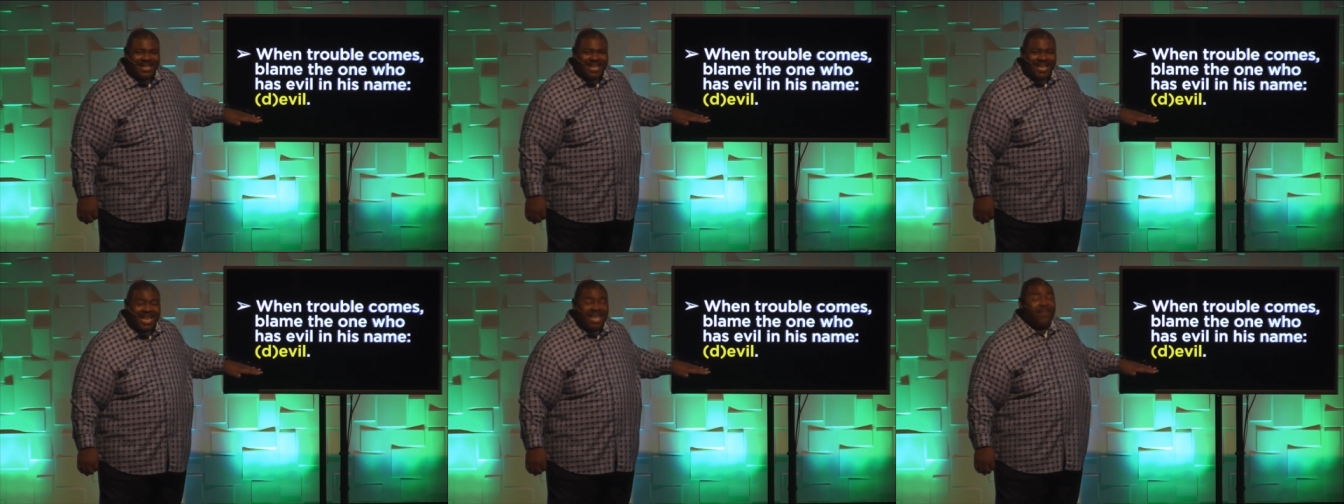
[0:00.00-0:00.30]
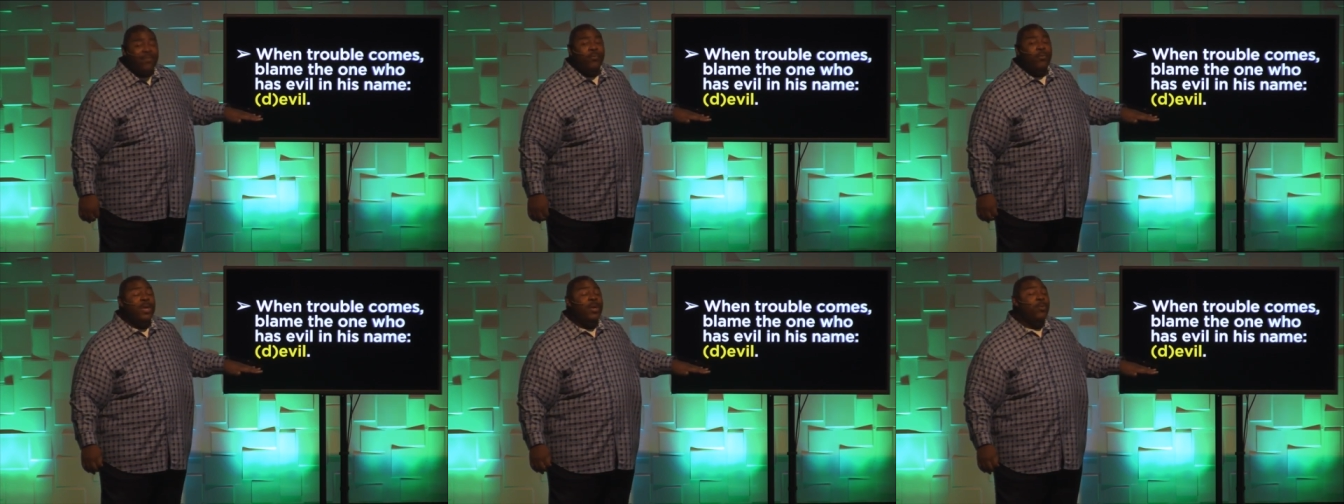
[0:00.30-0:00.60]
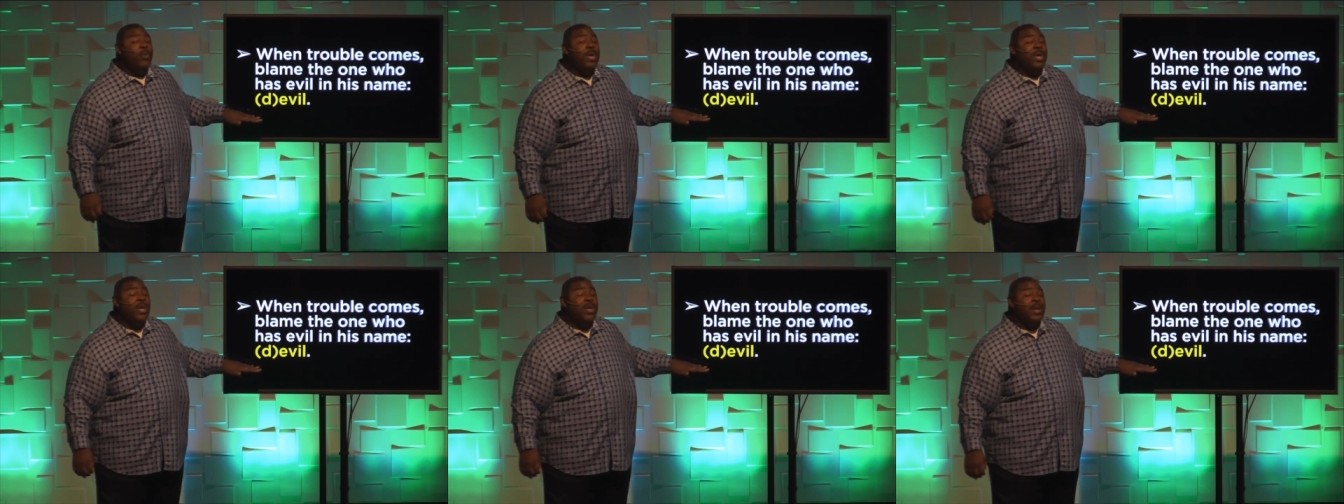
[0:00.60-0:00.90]
if we
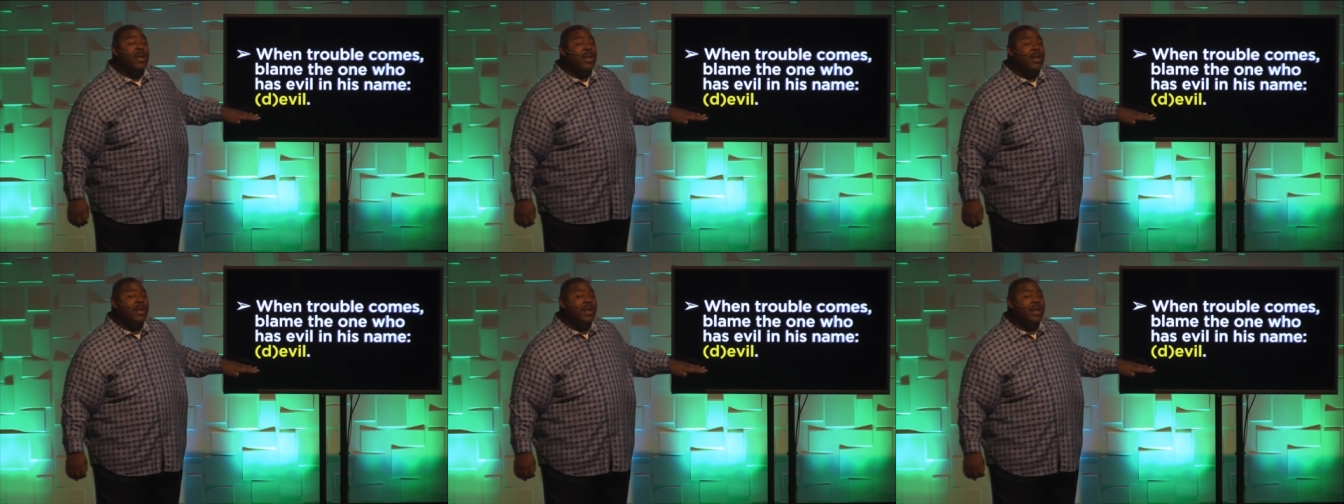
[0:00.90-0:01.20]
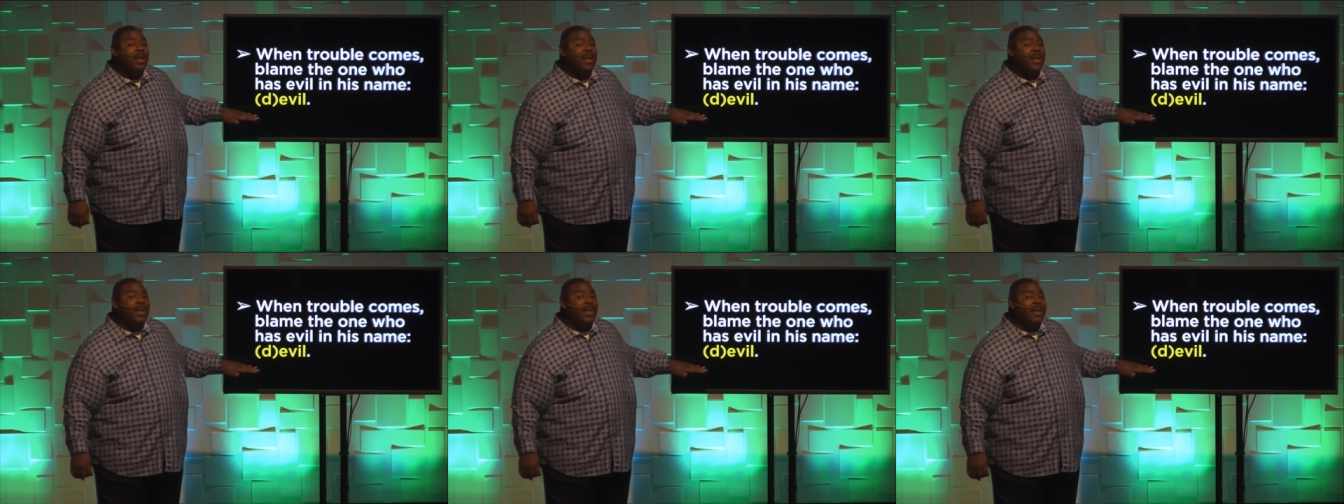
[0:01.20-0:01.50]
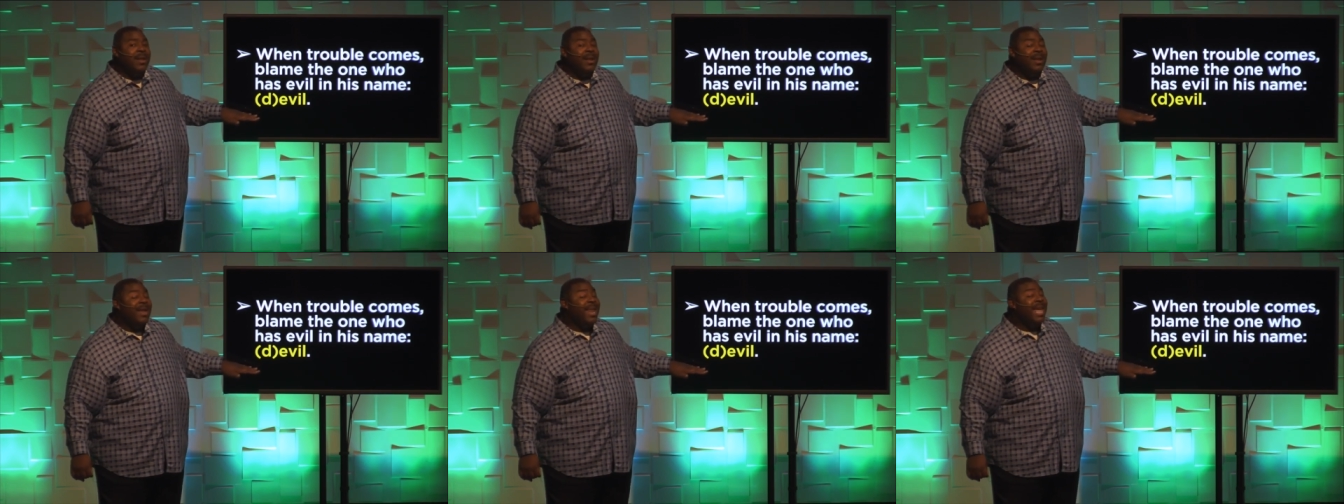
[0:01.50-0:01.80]
will
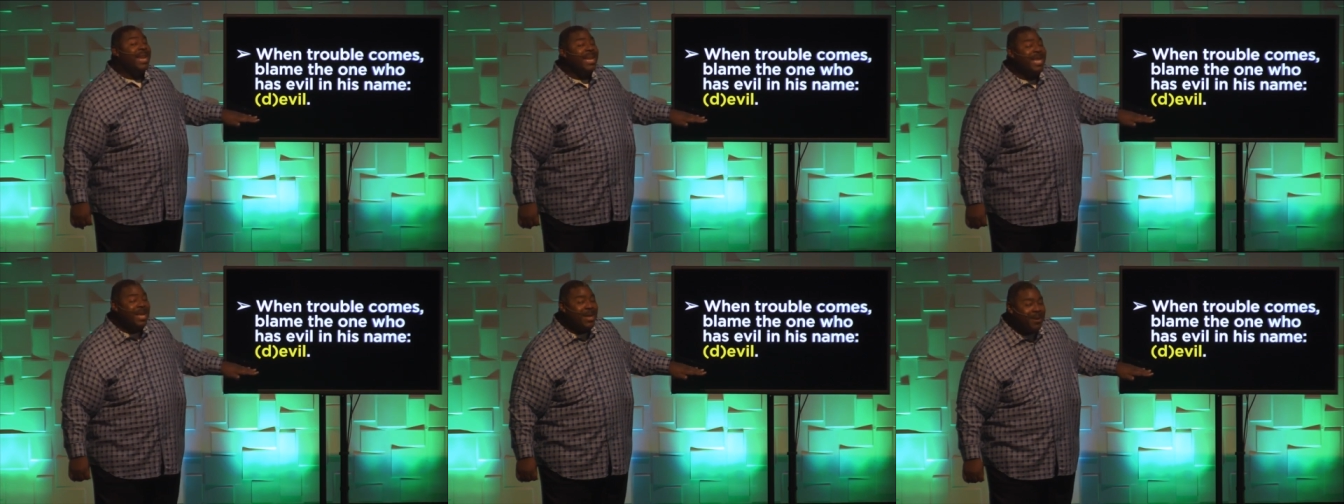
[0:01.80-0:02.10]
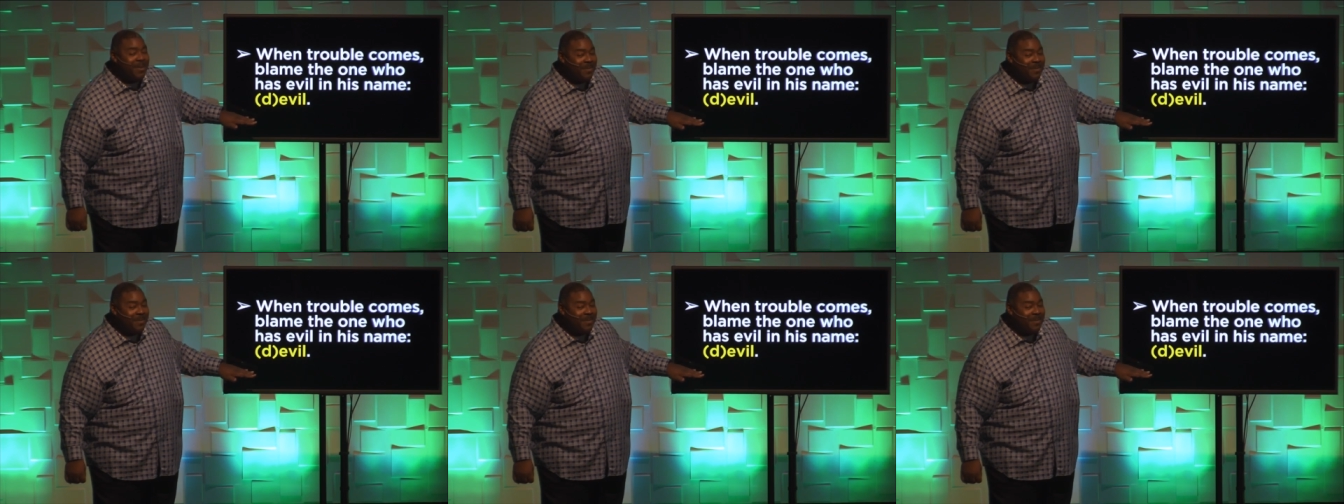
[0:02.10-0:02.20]
let him.